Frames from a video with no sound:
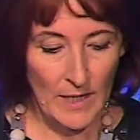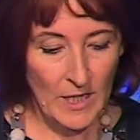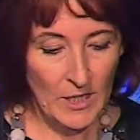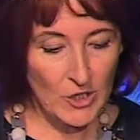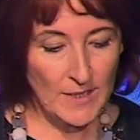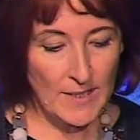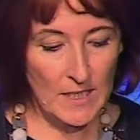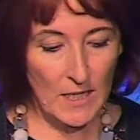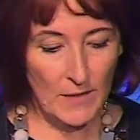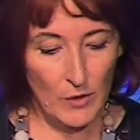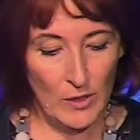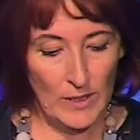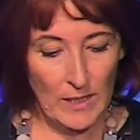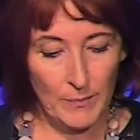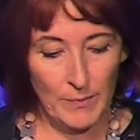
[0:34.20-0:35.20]
Just to give you a
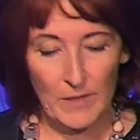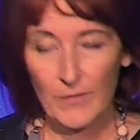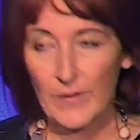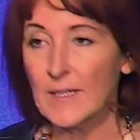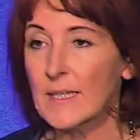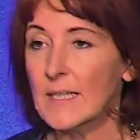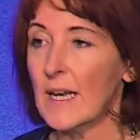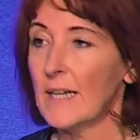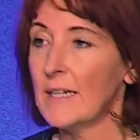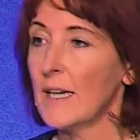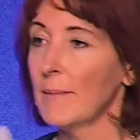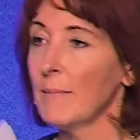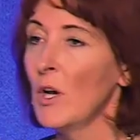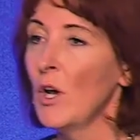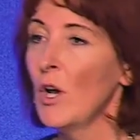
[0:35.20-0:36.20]
little bit of insight,
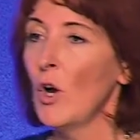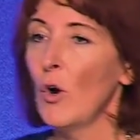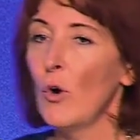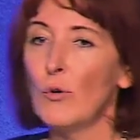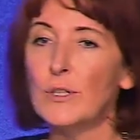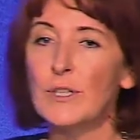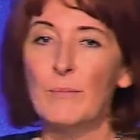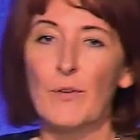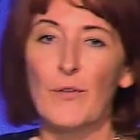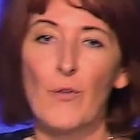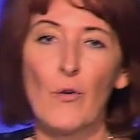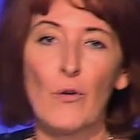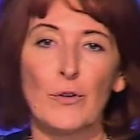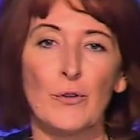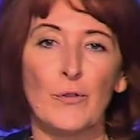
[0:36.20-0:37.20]
I'm holding
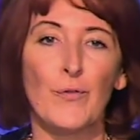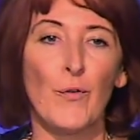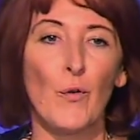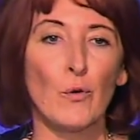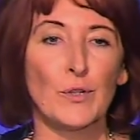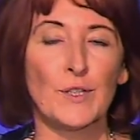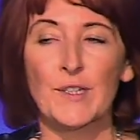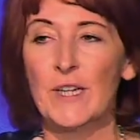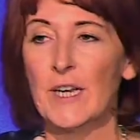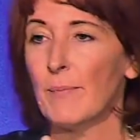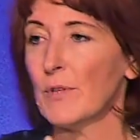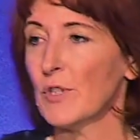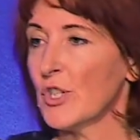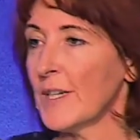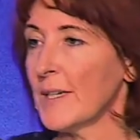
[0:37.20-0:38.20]
before you four
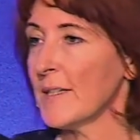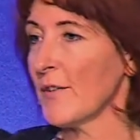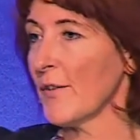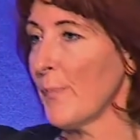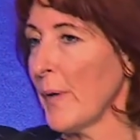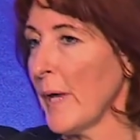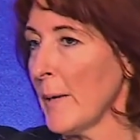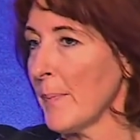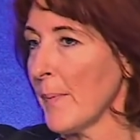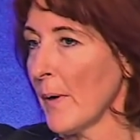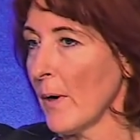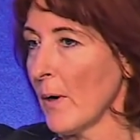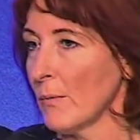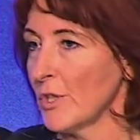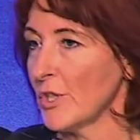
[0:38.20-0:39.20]
staple sheets of paper,
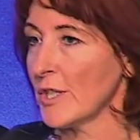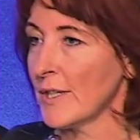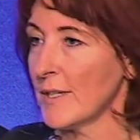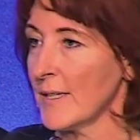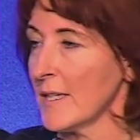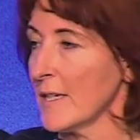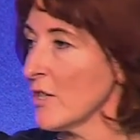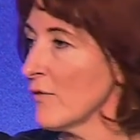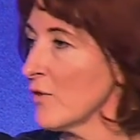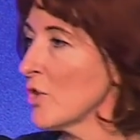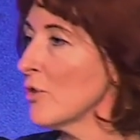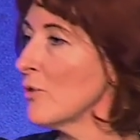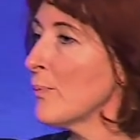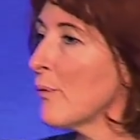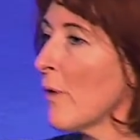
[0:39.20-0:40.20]
which consist of
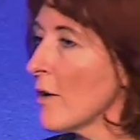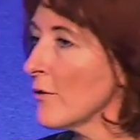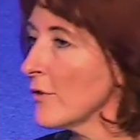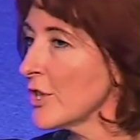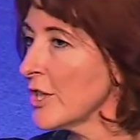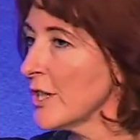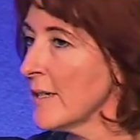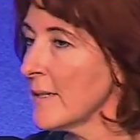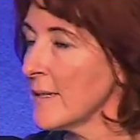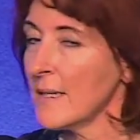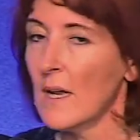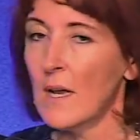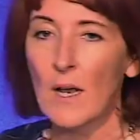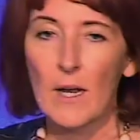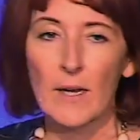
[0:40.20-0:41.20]
two progress sheets,
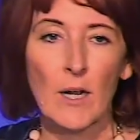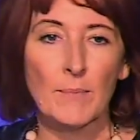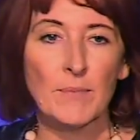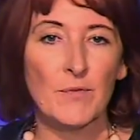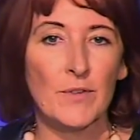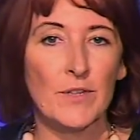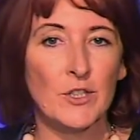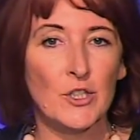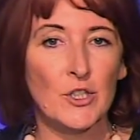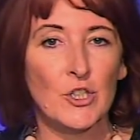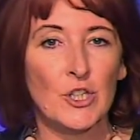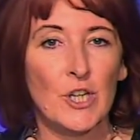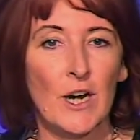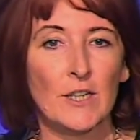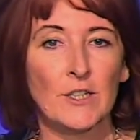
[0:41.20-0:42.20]
an observation
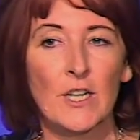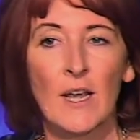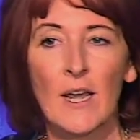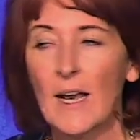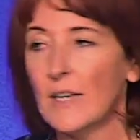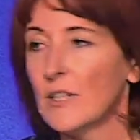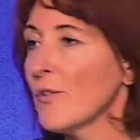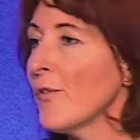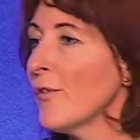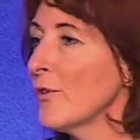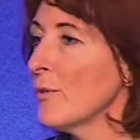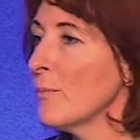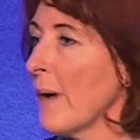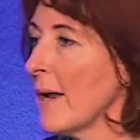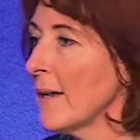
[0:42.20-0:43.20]
chart, and a
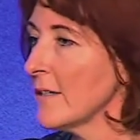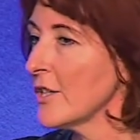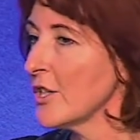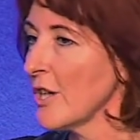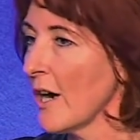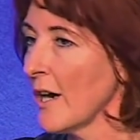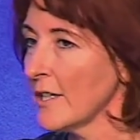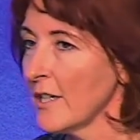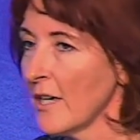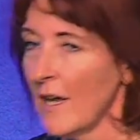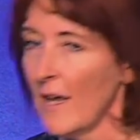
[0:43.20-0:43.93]
fluid balance chart.